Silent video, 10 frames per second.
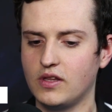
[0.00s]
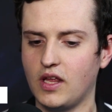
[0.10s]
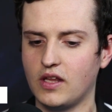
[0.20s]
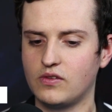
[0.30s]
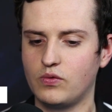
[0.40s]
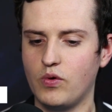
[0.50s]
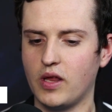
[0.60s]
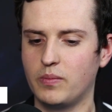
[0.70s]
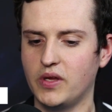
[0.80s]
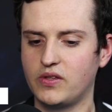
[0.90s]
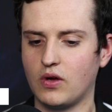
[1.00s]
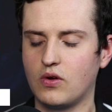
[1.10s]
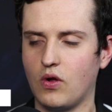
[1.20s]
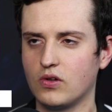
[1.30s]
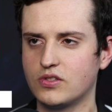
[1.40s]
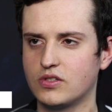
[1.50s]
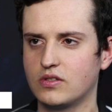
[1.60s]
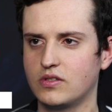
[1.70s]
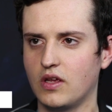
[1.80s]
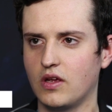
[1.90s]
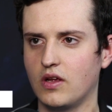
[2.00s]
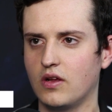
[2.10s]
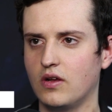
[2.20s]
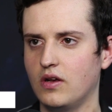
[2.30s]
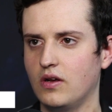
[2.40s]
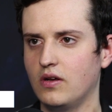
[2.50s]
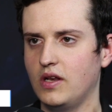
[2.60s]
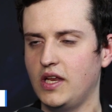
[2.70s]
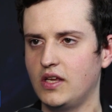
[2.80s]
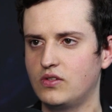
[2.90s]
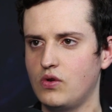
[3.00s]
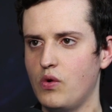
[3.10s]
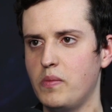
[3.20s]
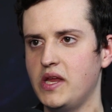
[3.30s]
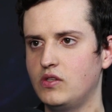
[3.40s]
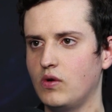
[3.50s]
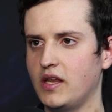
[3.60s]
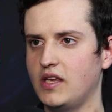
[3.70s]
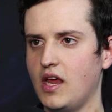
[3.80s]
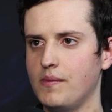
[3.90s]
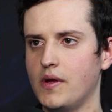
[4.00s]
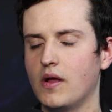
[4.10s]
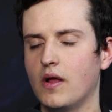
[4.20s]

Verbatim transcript: that we had better calls uh, leading to mid to late game.